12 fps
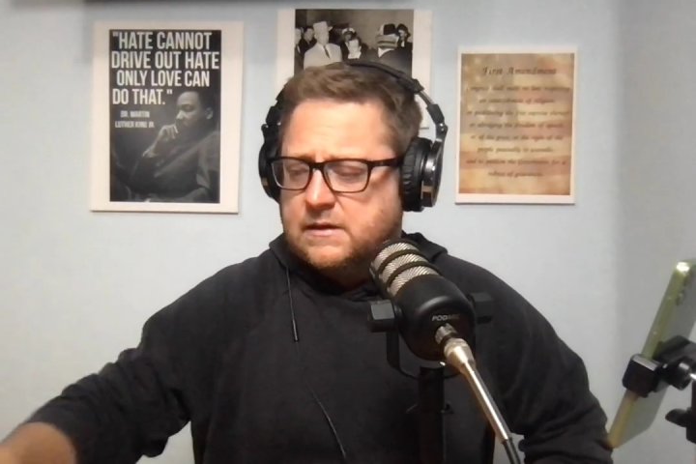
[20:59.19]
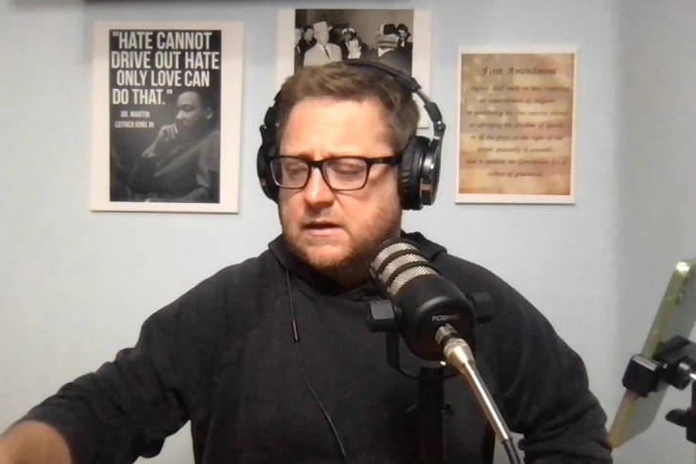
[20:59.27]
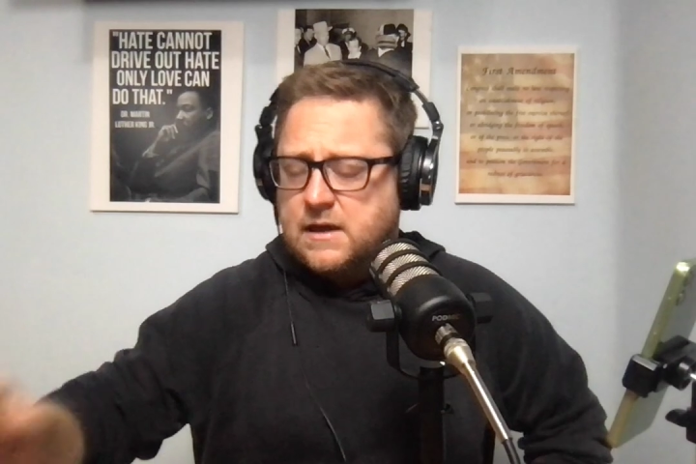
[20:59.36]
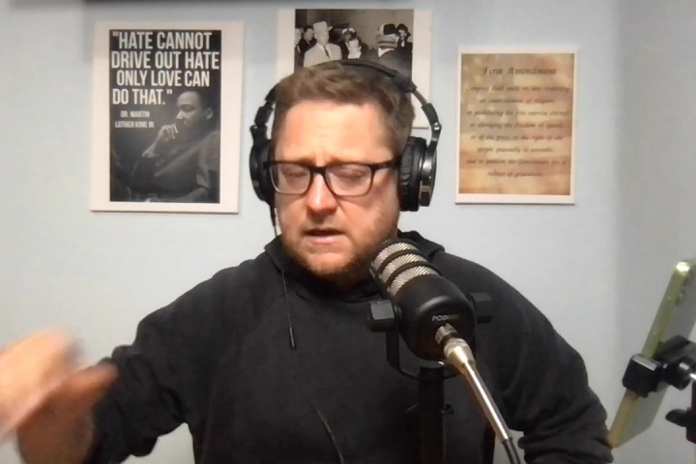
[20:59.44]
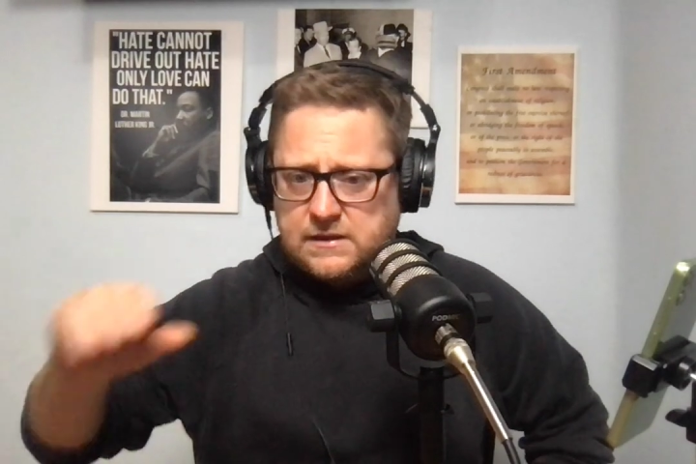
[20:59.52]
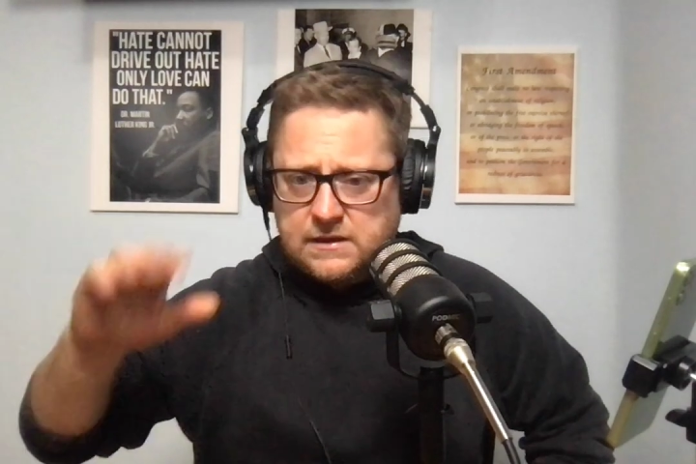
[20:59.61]

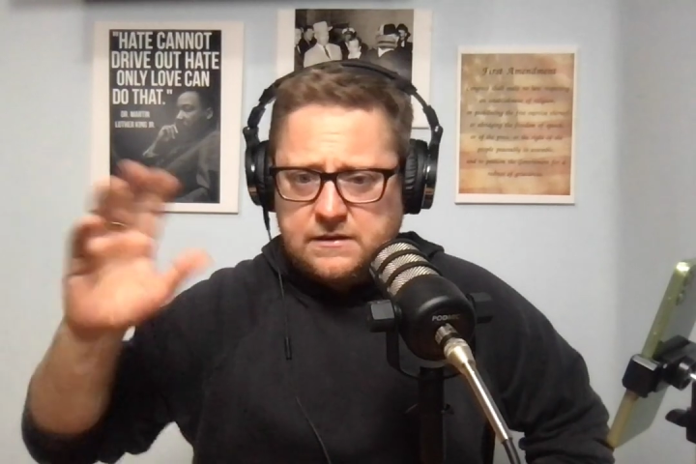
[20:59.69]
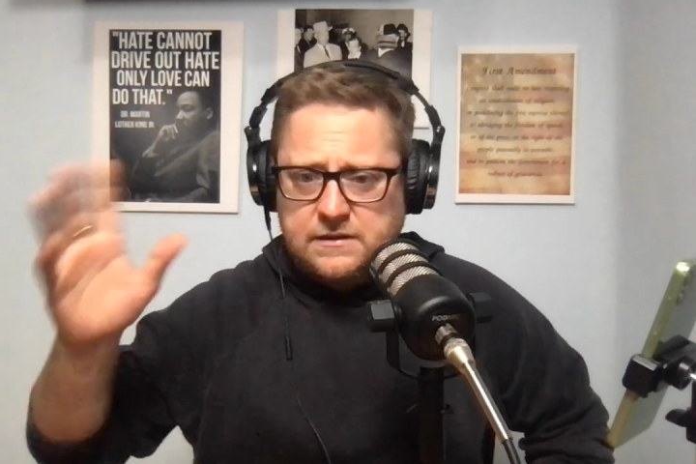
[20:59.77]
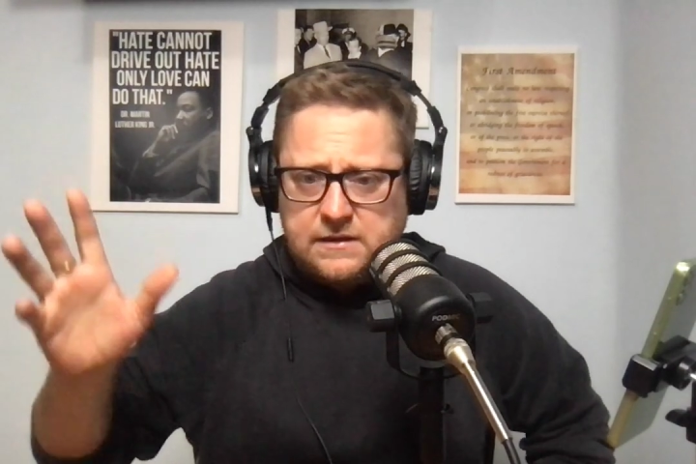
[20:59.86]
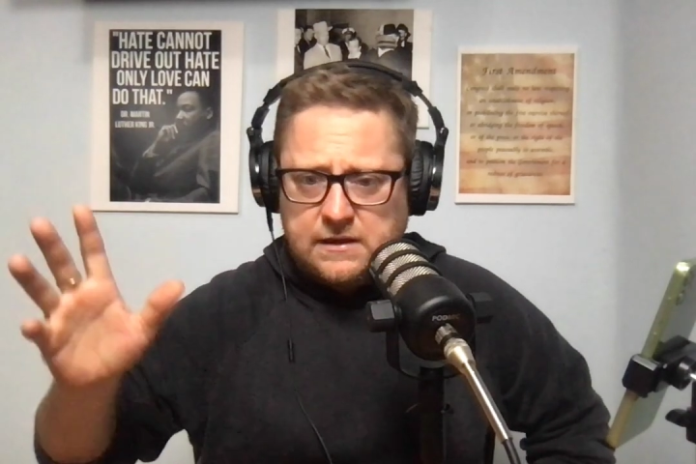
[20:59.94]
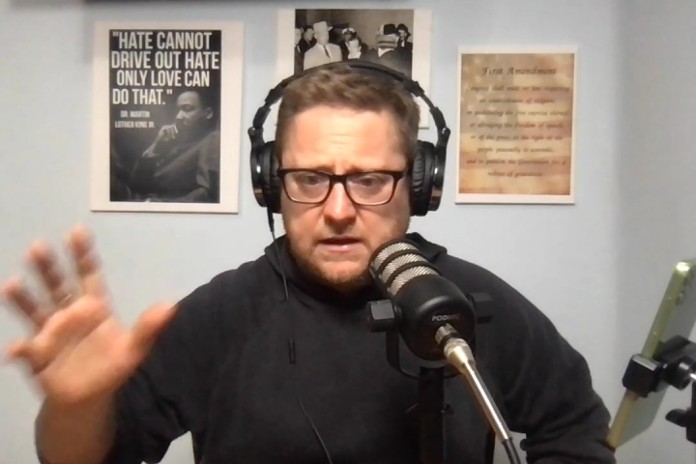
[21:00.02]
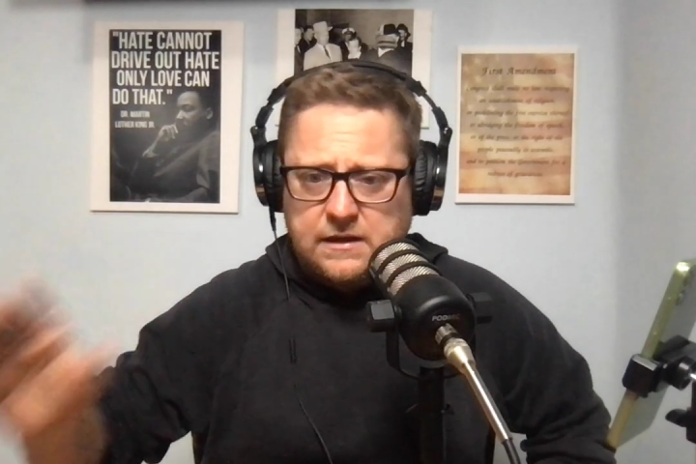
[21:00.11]
i.e.
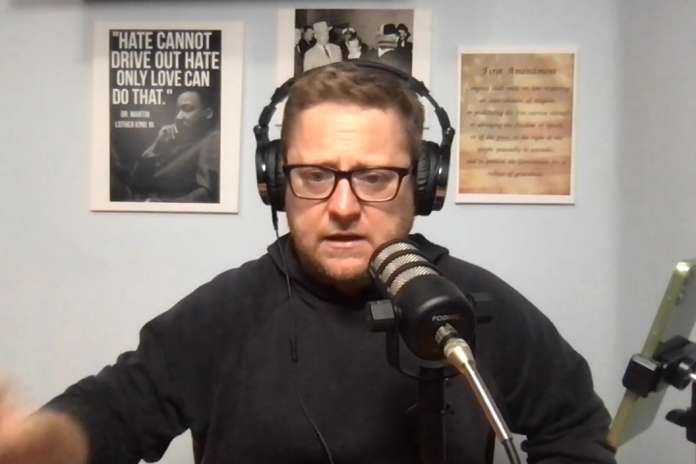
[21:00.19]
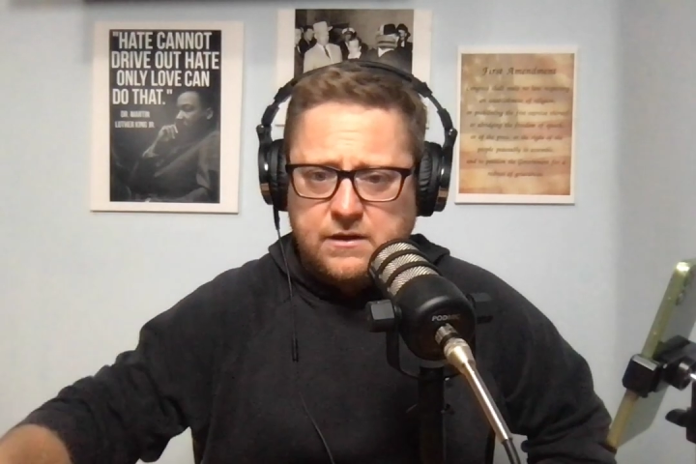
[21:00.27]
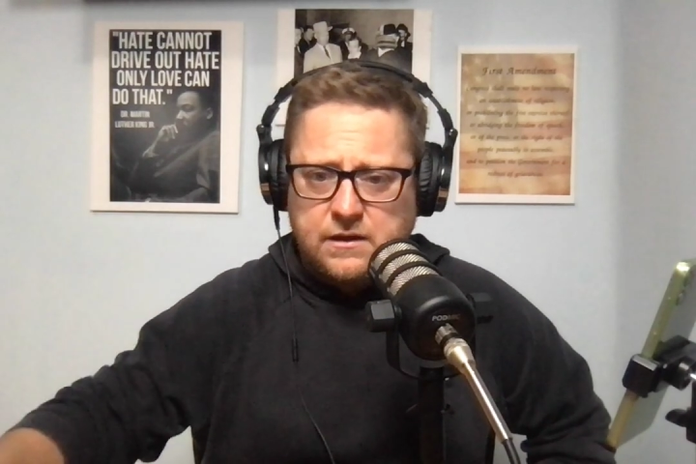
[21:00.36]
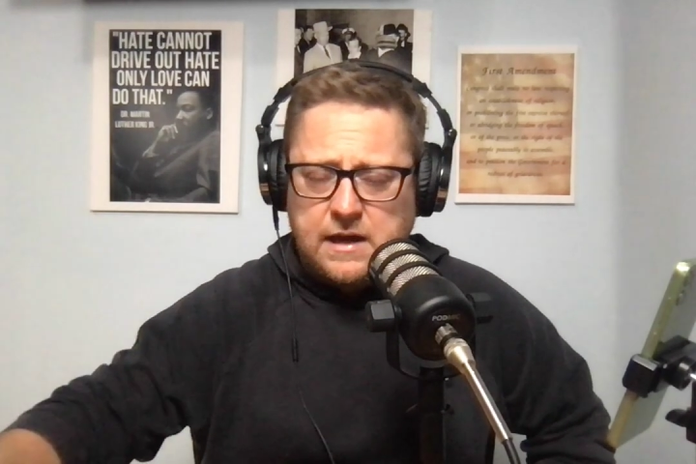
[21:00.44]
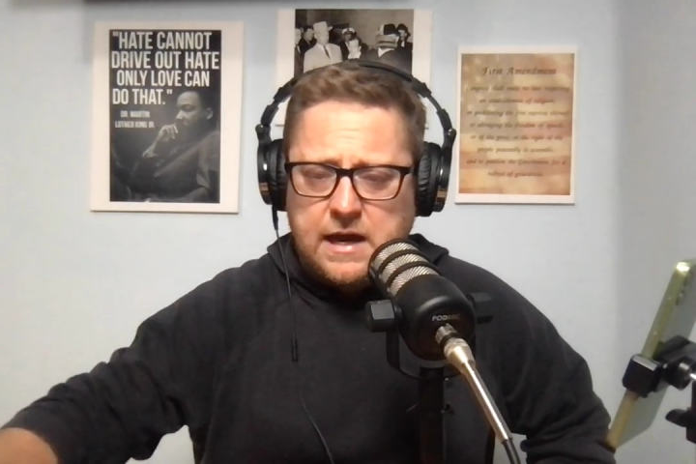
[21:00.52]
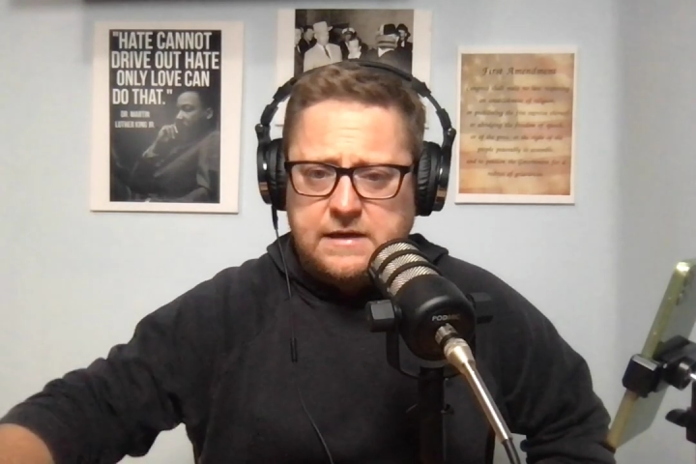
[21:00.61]
the
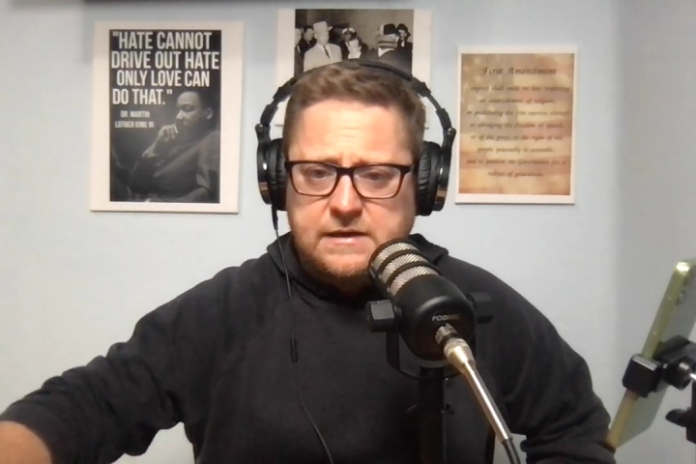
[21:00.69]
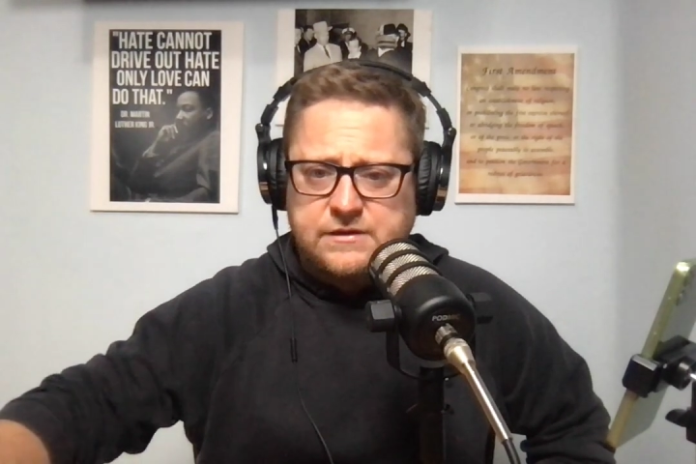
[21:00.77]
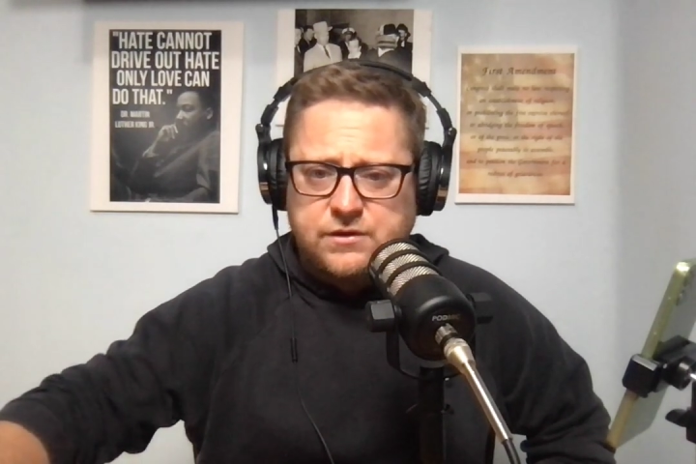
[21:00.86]
80s